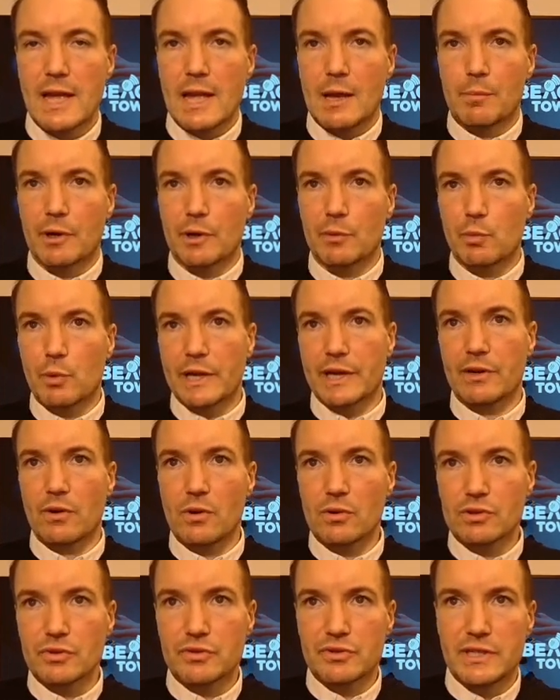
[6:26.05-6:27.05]
But we can
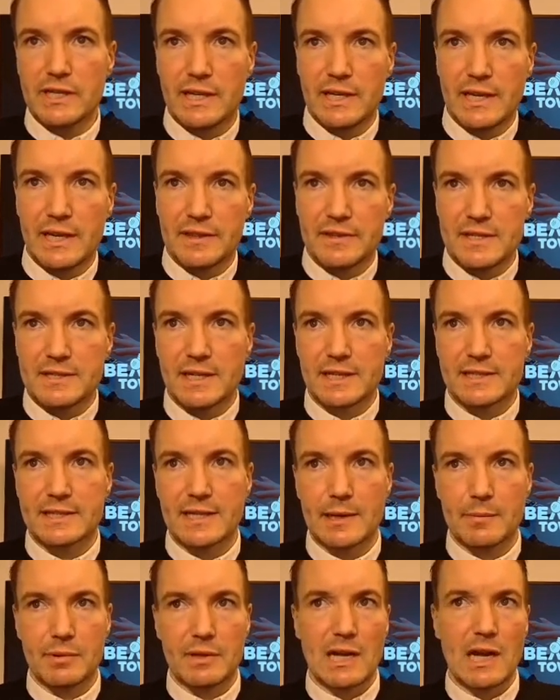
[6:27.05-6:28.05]
also see in this
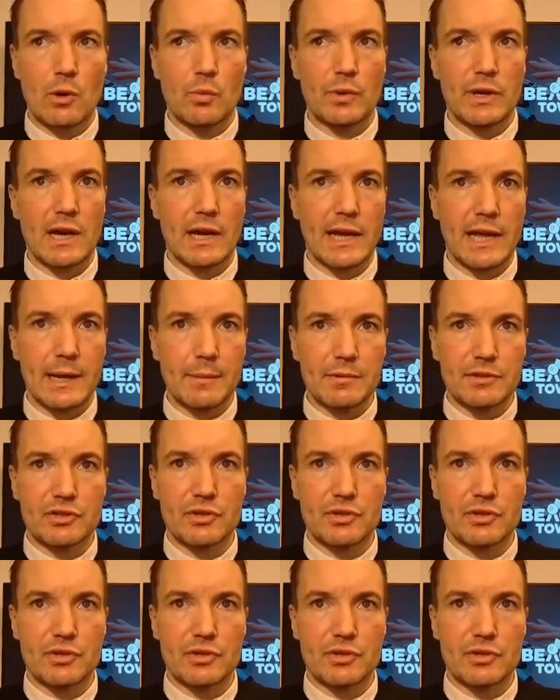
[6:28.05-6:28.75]
example how we are able